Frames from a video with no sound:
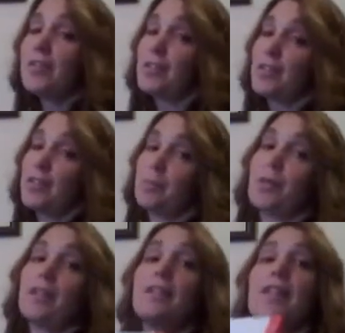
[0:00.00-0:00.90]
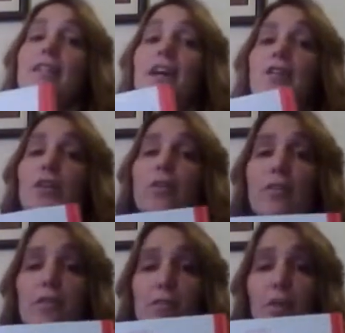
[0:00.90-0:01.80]
series of books that is actually
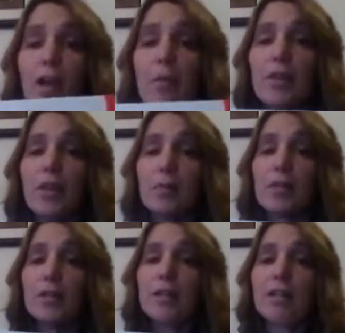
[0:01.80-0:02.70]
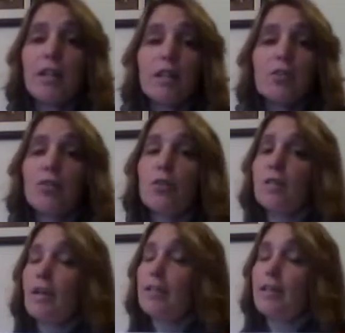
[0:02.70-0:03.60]
great for vocabulary building. So just
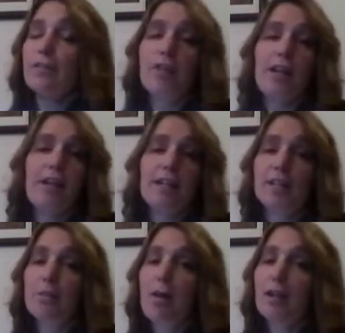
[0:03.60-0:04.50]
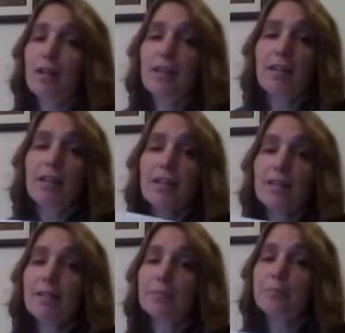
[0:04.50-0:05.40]
identifying and spotting
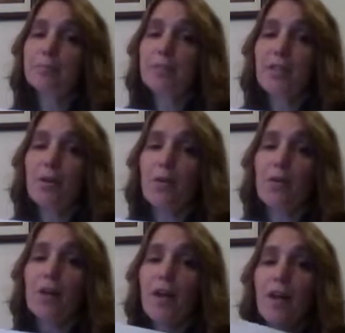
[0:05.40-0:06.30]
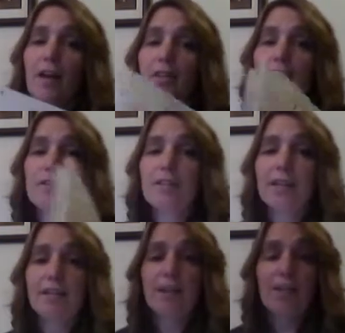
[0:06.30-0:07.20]
things. So 1,000
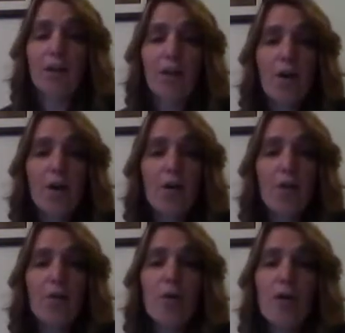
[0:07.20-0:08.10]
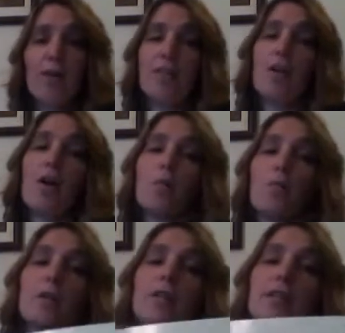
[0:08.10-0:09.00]
Things on the Go. There are
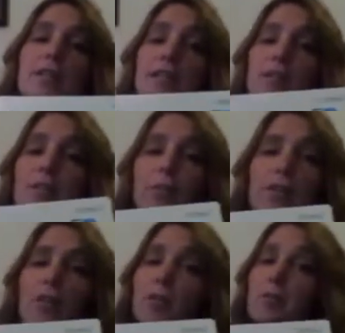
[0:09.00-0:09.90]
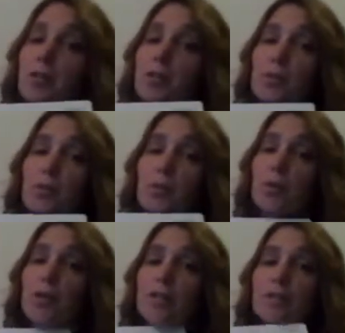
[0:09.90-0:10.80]
more in this series, but they're just pictures with the
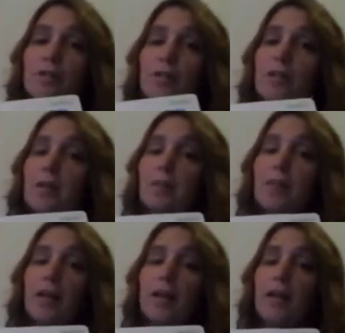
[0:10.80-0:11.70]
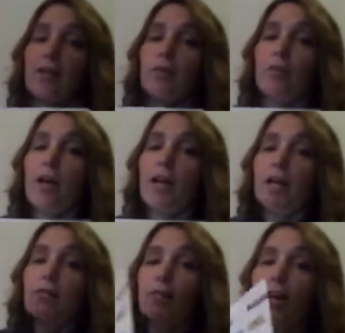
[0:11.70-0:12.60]
words underneath them. But again,
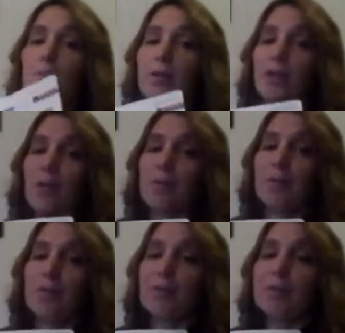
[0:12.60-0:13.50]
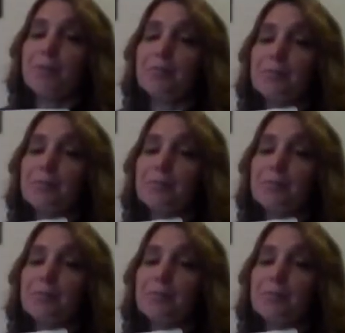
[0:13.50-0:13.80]
great vocabulary builders.